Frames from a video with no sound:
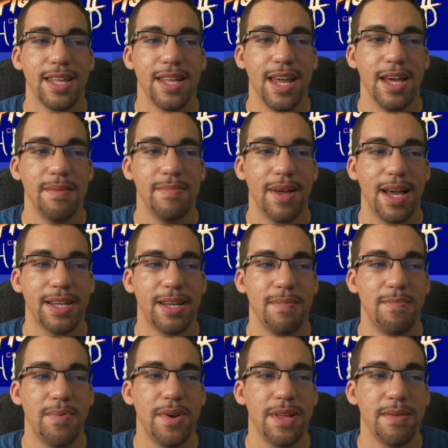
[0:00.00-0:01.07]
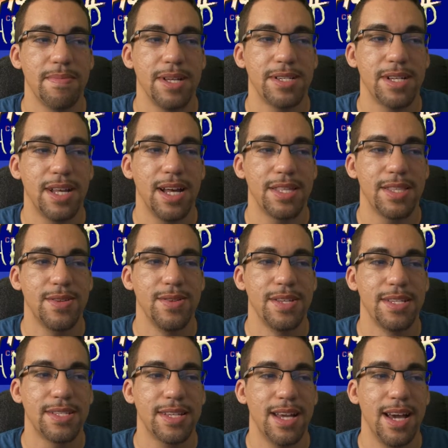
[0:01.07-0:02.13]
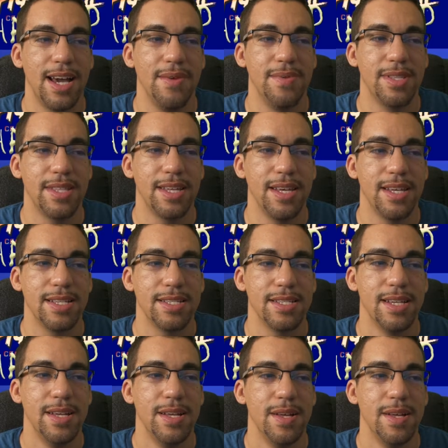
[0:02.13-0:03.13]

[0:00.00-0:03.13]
Yep, I could pretty much cut through the sky with this.